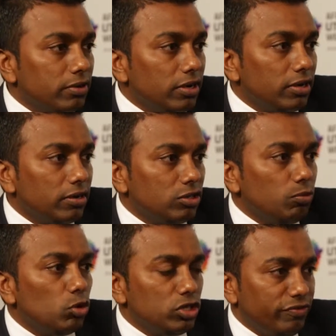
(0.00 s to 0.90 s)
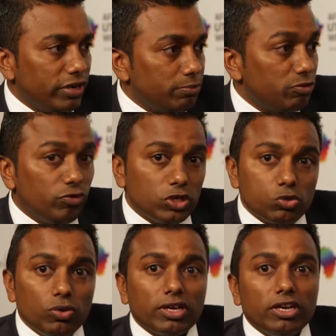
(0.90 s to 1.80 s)
the more developed
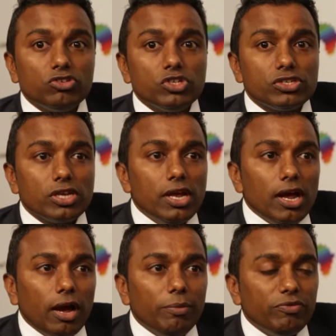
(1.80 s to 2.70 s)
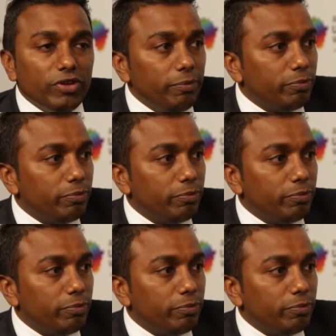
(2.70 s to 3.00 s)
first world countries are being very